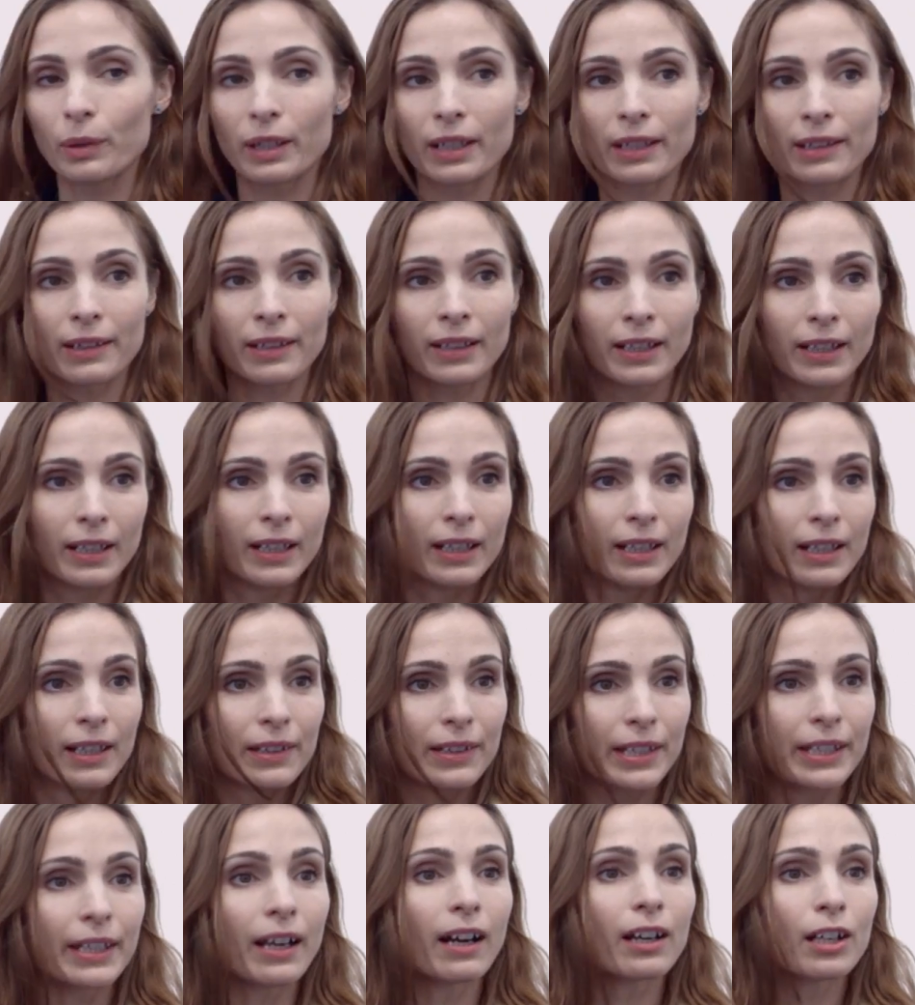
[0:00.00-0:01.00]
with
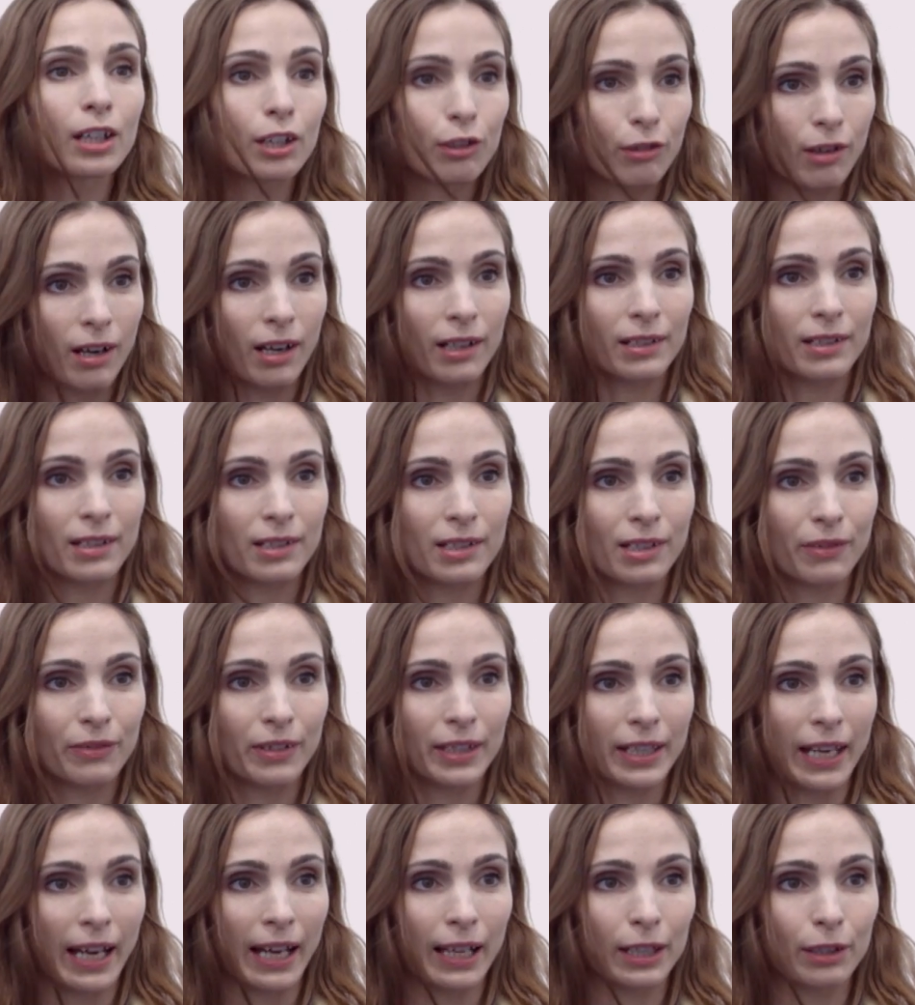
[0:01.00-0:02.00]
the younger artists of
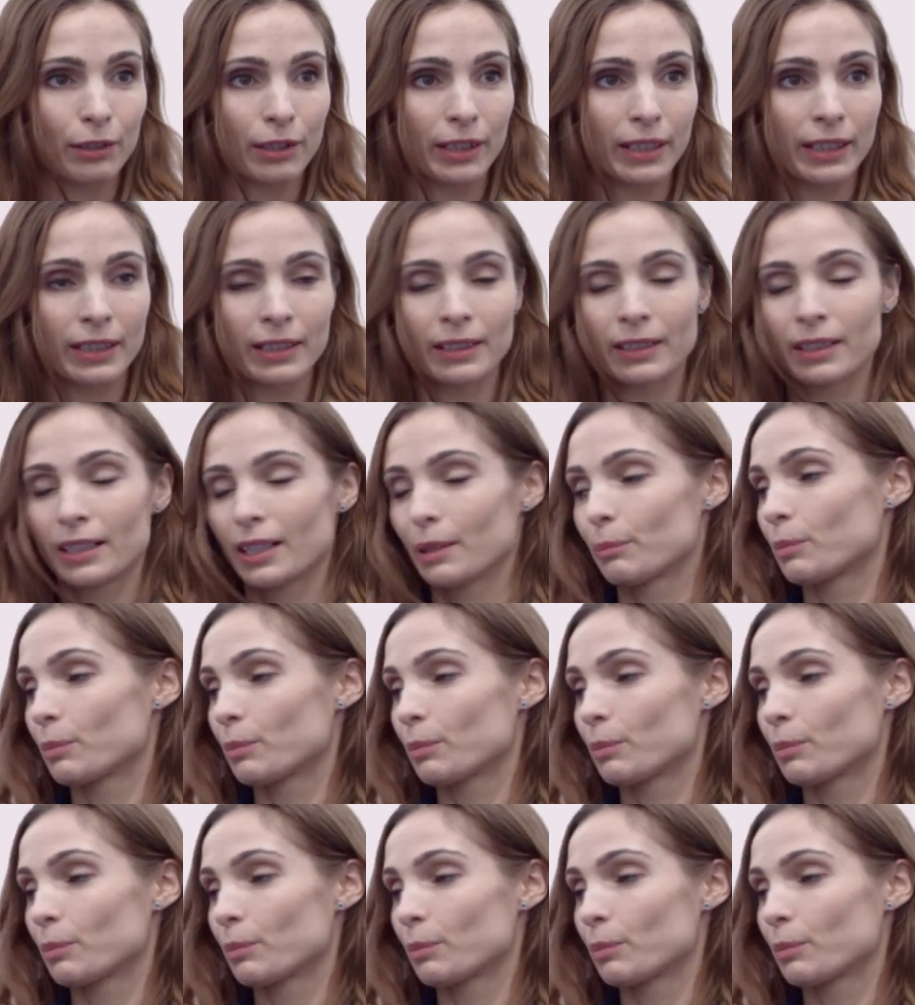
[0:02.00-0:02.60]
the gallery,